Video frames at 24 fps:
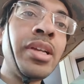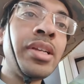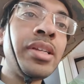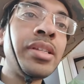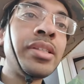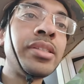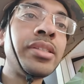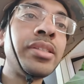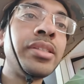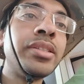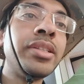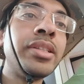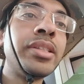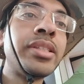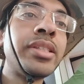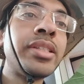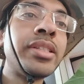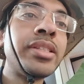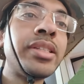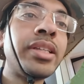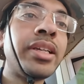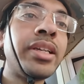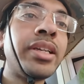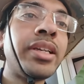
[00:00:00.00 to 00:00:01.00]
So this
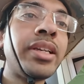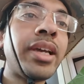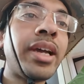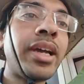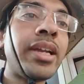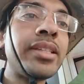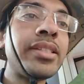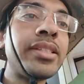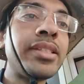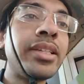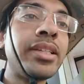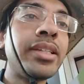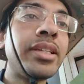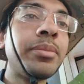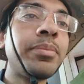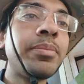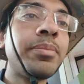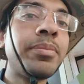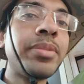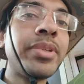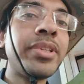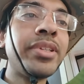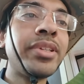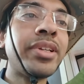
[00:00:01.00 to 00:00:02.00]
is the entire setup.
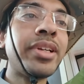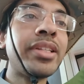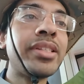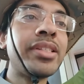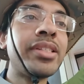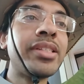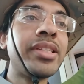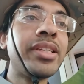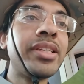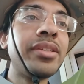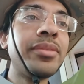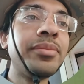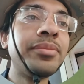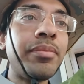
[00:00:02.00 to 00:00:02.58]
You can see,